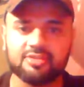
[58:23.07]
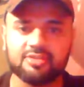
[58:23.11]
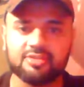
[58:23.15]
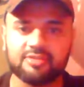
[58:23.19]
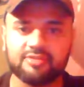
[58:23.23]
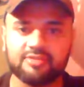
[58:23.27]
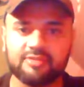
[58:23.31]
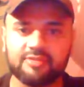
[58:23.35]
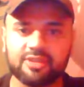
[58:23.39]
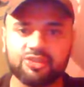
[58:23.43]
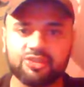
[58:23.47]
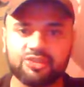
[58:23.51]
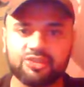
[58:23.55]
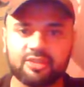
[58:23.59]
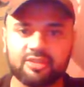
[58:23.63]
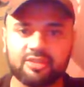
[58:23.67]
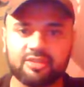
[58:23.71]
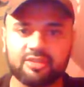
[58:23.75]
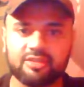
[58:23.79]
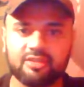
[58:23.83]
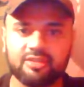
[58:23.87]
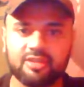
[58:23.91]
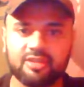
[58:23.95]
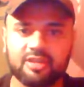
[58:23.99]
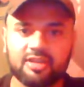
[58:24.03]

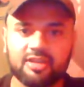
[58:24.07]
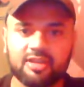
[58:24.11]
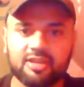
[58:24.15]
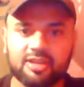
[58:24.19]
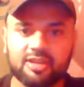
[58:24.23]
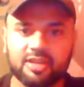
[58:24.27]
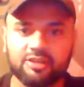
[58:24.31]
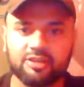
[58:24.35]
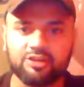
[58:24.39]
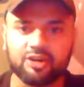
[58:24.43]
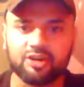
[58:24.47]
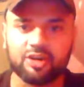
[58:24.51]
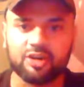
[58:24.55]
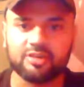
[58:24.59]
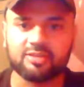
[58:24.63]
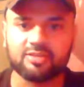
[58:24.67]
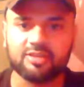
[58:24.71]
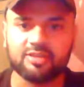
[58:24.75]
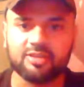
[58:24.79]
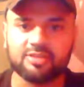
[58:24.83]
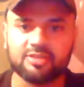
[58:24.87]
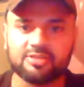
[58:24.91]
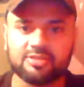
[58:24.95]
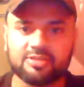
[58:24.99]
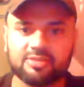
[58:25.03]
division, and
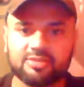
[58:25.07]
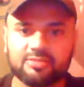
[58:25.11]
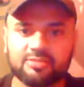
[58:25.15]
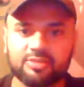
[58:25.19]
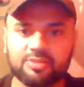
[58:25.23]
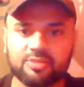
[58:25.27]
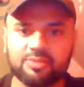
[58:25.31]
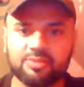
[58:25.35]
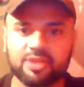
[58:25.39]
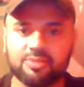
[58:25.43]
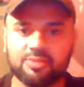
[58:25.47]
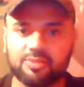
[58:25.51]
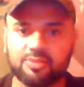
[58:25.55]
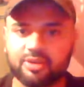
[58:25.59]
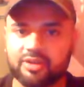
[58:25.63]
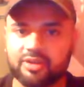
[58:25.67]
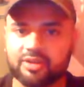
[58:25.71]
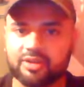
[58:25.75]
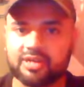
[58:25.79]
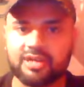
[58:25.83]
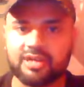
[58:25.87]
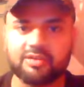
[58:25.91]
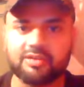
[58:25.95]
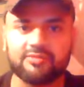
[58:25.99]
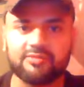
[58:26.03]
darkness, where people are
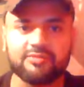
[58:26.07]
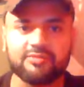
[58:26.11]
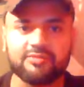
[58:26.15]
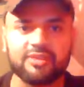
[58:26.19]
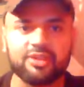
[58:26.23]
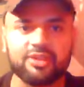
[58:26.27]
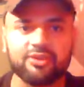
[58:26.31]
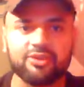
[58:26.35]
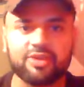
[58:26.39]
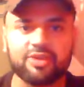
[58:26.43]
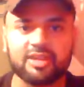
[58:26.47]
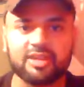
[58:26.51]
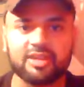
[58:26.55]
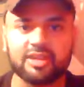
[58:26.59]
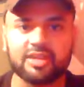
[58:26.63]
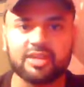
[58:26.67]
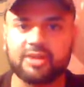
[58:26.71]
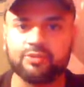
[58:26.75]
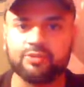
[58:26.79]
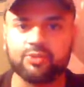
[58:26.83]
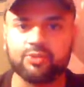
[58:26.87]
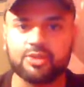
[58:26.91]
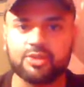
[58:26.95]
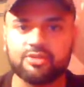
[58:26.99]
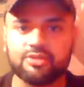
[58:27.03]
kind of figuring out
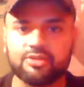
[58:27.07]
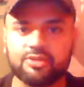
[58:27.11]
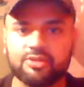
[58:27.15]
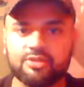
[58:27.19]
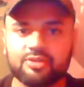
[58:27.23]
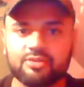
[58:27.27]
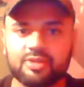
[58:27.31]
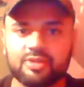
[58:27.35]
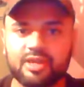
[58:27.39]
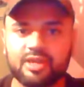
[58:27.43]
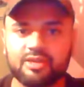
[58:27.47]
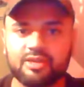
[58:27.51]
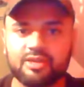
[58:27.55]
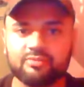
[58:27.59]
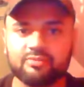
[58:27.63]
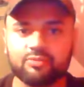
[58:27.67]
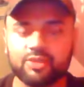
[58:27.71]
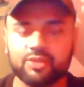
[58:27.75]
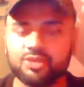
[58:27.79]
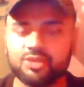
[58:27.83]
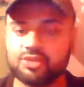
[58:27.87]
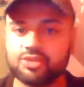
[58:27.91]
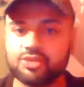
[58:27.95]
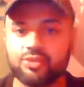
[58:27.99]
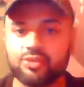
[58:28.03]
what to do and
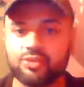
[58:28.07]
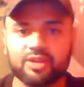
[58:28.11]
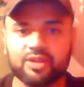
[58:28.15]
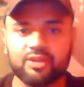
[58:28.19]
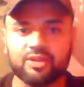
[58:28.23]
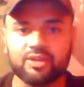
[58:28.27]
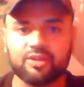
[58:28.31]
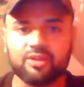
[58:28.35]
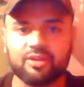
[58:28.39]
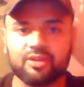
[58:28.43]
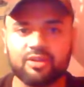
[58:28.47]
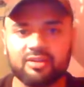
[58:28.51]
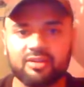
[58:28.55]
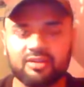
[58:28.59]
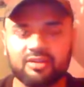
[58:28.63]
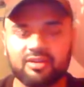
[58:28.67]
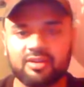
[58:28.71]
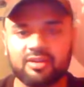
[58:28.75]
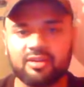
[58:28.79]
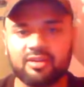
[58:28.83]
what's going on